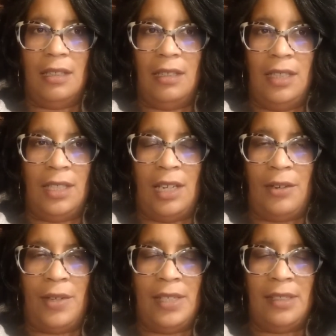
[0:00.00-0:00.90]

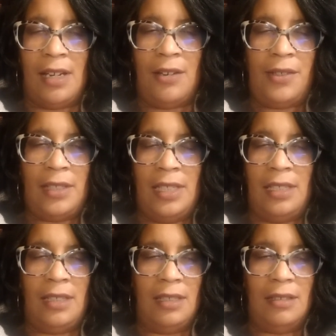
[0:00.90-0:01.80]
is not
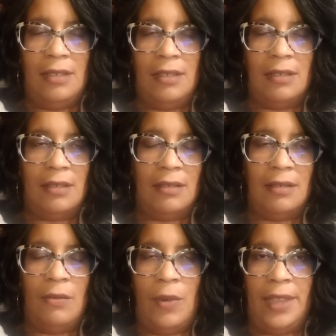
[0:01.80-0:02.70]
really
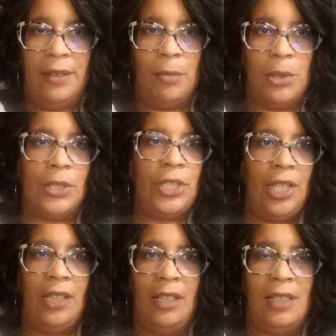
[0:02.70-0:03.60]
with the
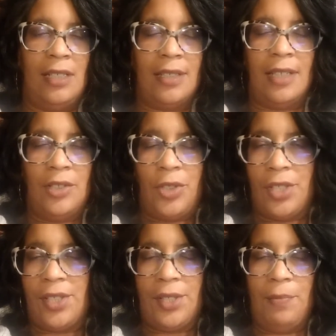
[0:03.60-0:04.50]
bullshit and is like,
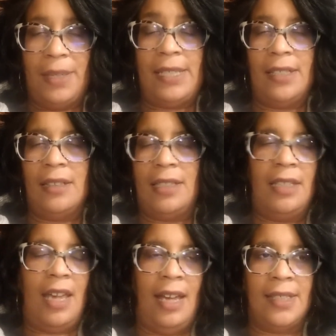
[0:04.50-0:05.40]
just
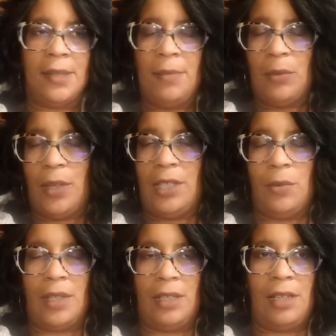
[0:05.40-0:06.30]
basically ask me what you
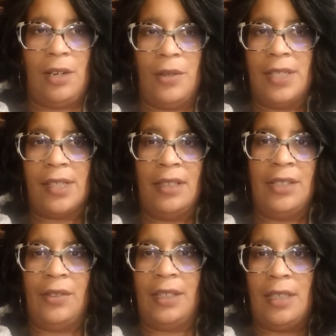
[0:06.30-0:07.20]
want to know, because
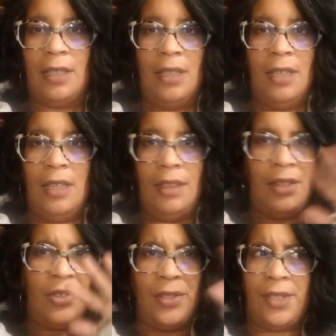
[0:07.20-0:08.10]
clearly
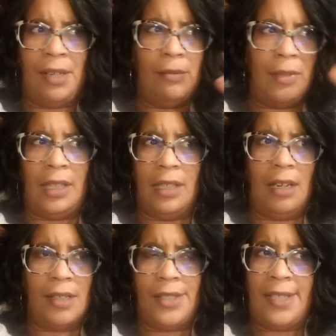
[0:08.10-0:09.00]
there's some like
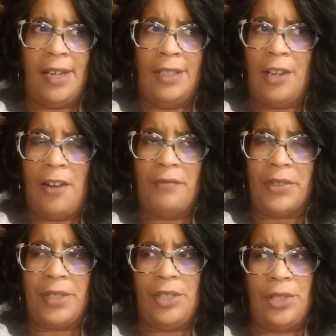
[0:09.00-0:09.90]
side
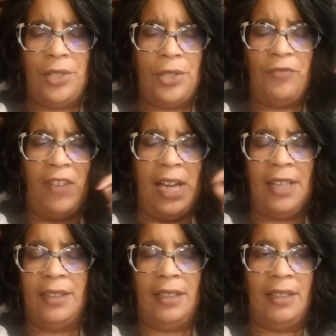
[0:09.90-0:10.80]
conversations you've
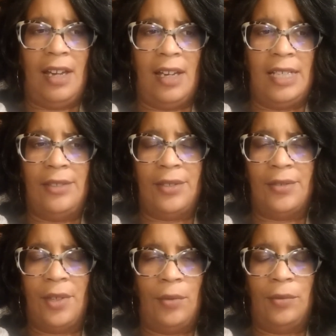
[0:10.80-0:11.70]
had that I
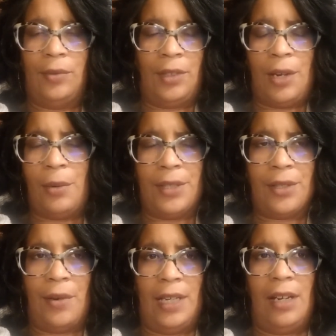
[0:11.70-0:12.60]
don't know what's
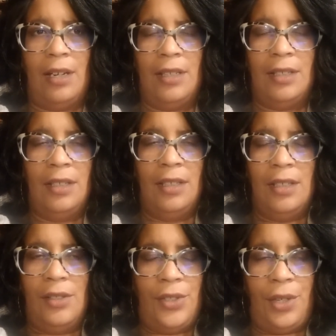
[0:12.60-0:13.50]
going on.
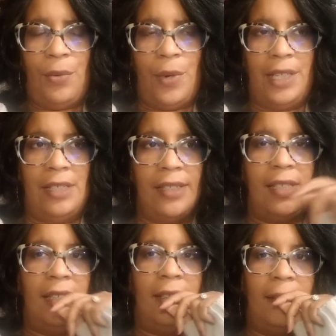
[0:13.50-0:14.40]
So what is
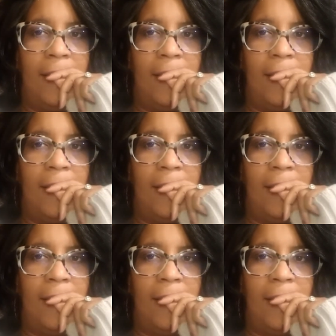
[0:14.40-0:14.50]
it?